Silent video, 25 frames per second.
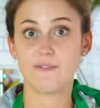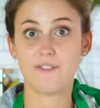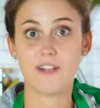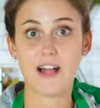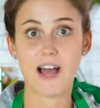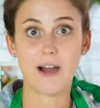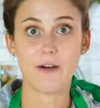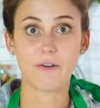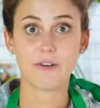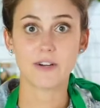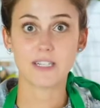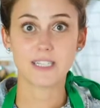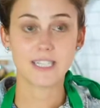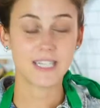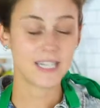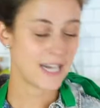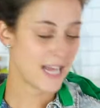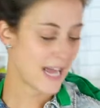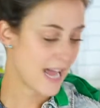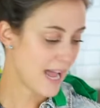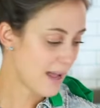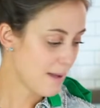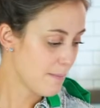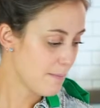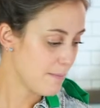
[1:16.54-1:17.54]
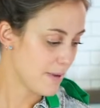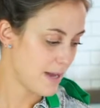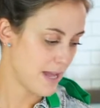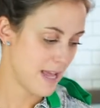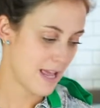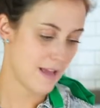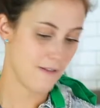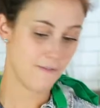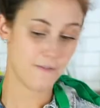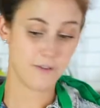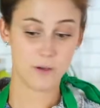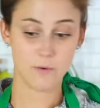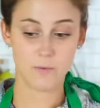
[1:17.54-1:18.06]
flour today, but
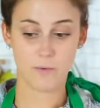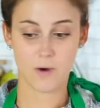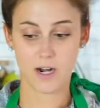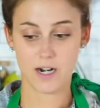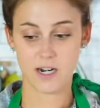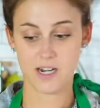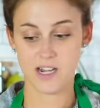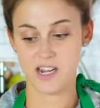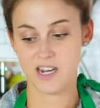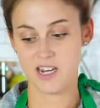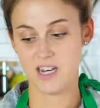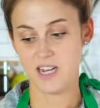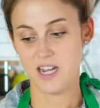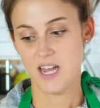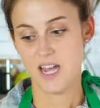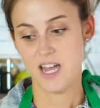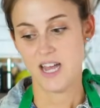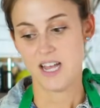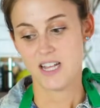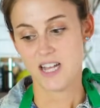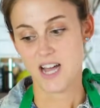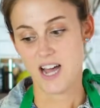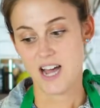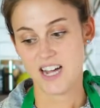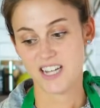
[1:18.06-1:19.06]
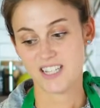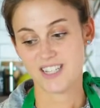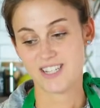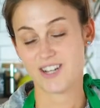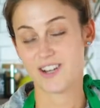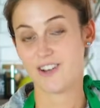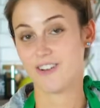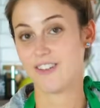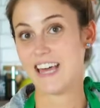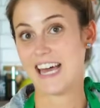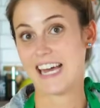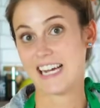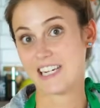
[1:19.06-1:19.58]
if you wanted to
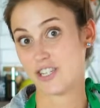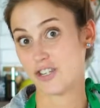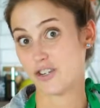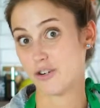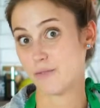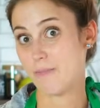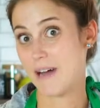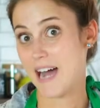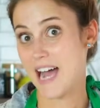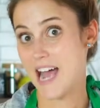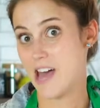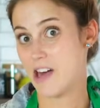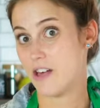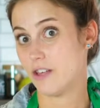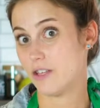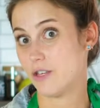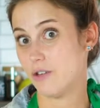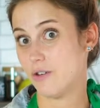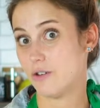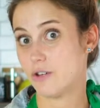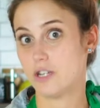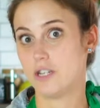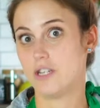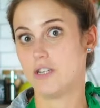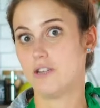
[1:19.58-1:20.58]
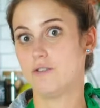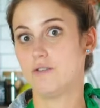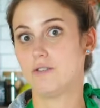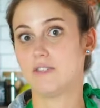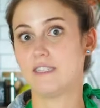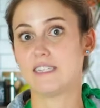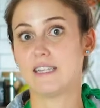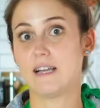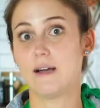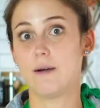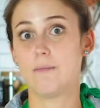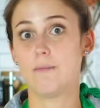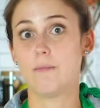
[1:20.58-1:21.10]
go the extra mile, you could use
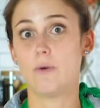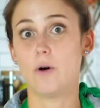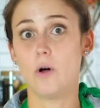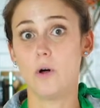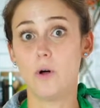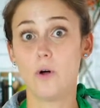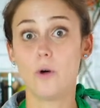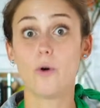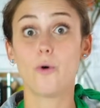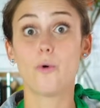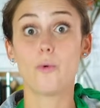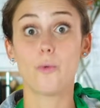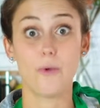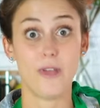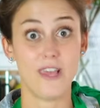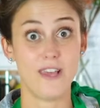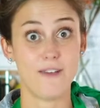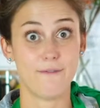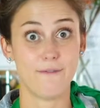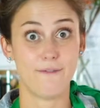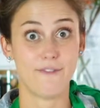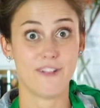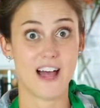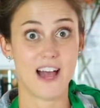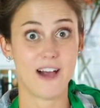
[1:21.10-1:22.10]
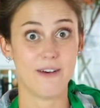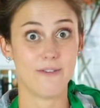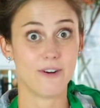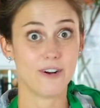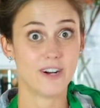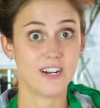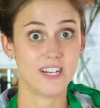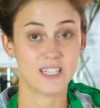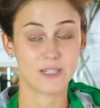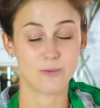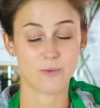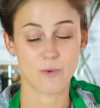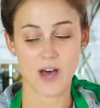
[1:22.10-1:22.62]
some whole wheat
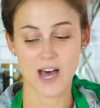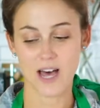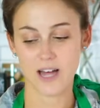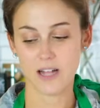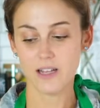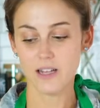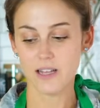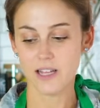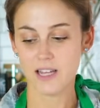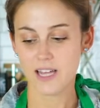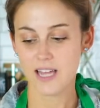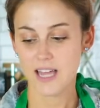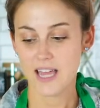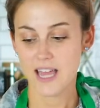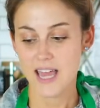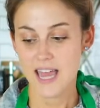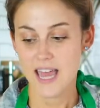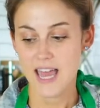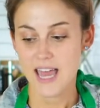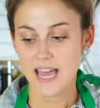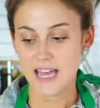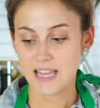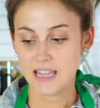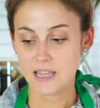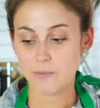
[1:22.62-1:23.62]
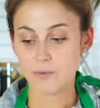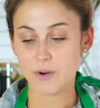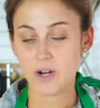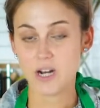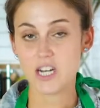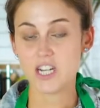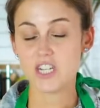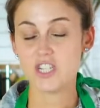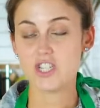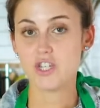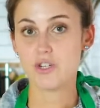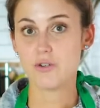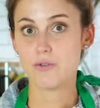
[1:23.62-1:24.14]
flour as well. And then we're
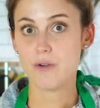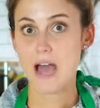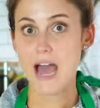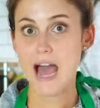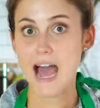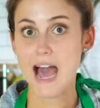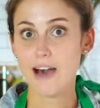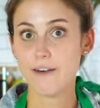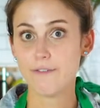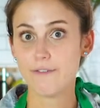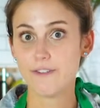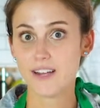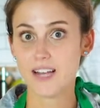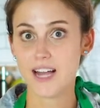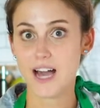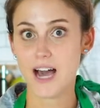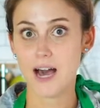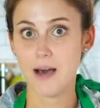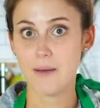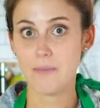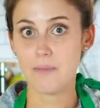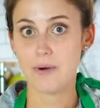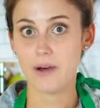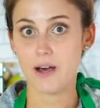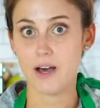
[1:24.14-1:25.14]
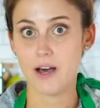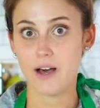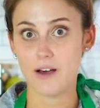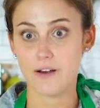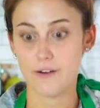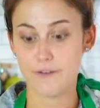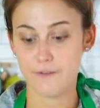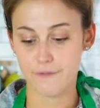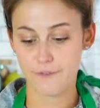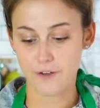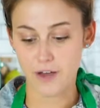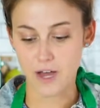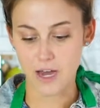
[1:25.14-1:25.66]
going to do half a cup
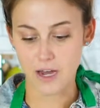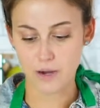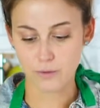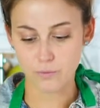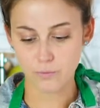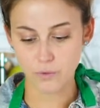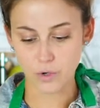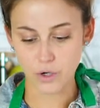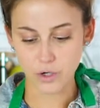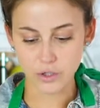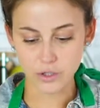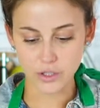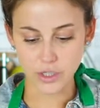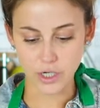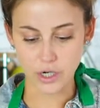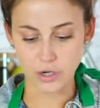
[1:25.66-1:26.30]
of rolled